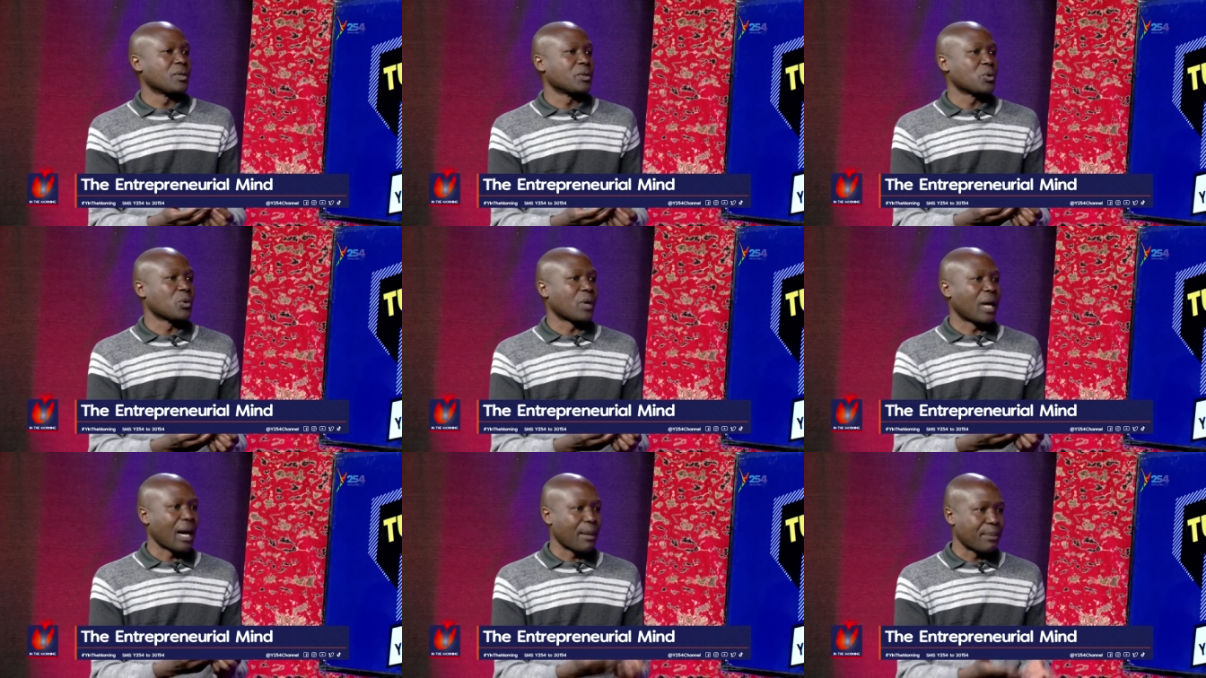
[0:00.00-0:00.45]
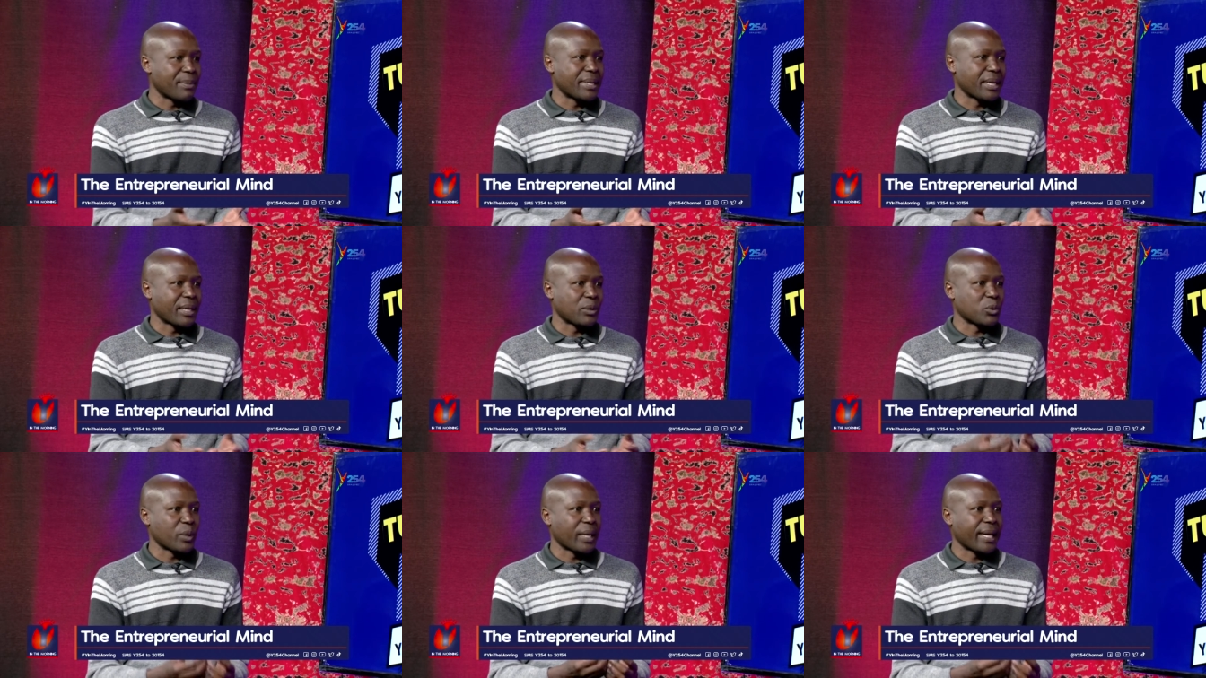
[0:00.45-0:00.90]
to
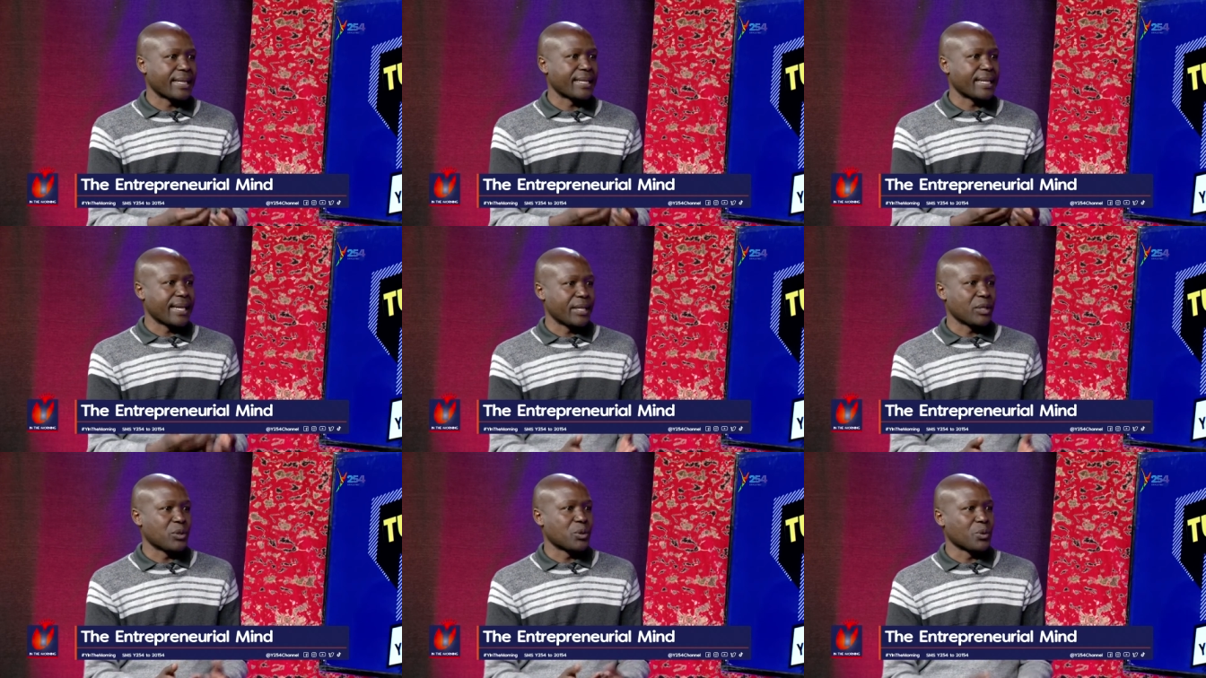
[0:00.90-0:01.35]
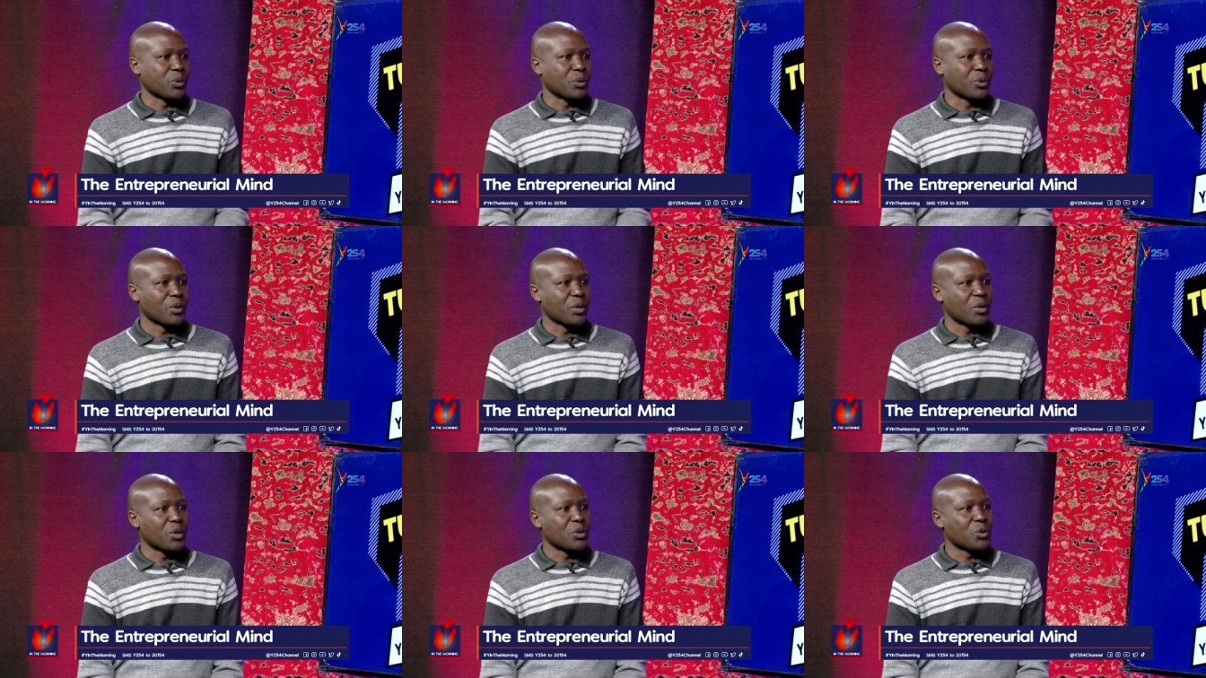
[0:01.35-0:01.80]
capture, to get into,
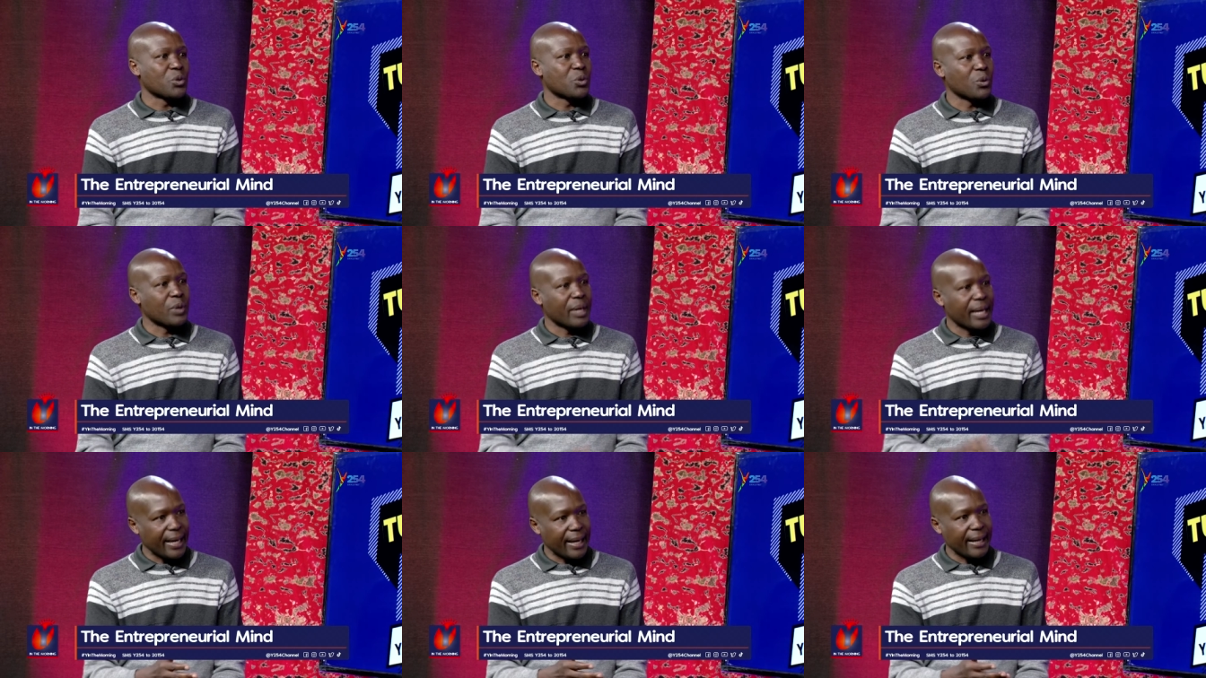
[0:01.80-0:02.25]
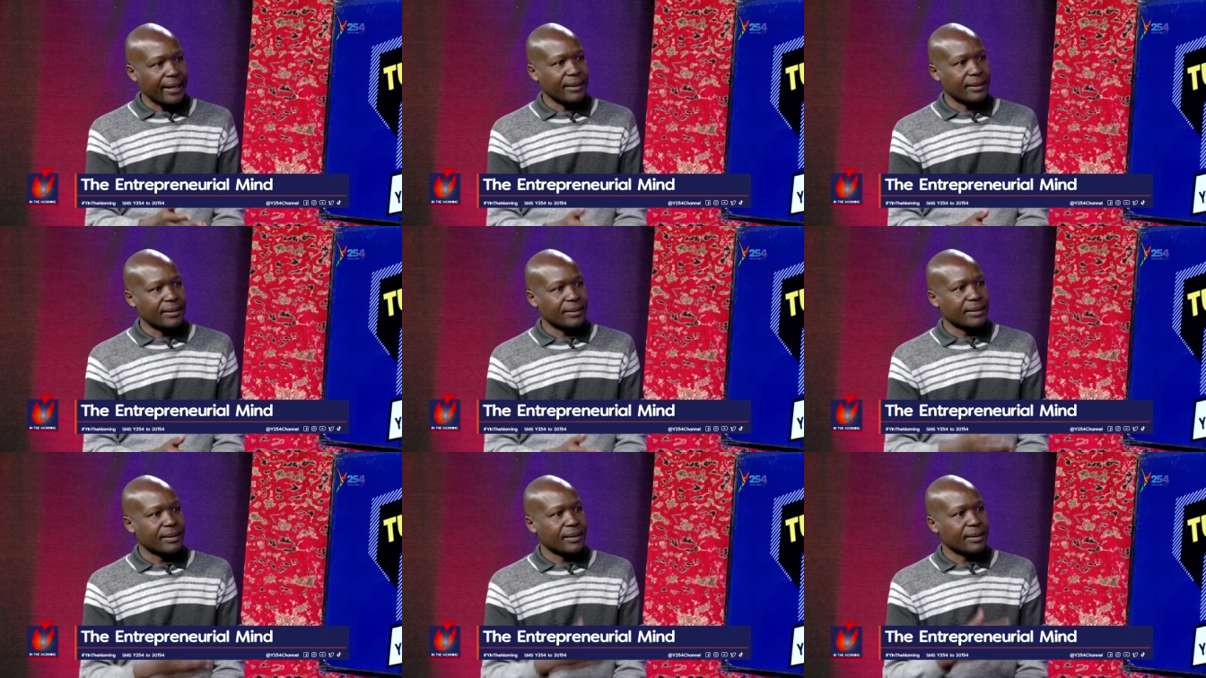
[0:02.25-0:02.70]
to
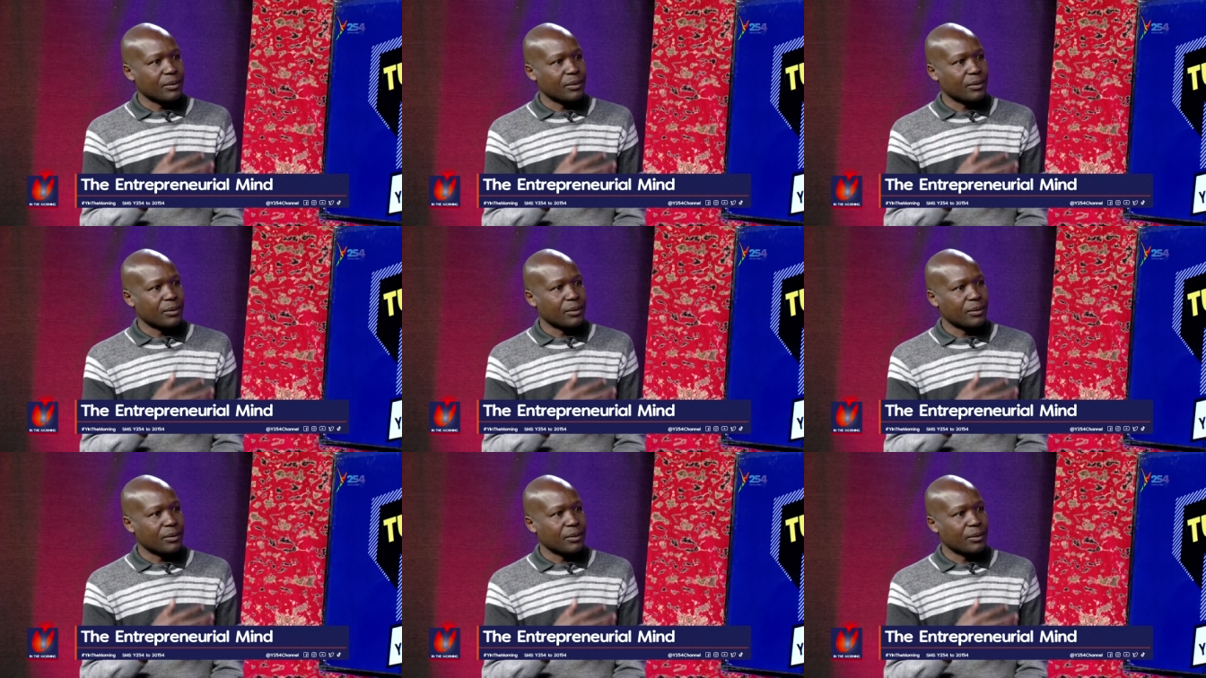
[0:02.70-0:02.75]
gain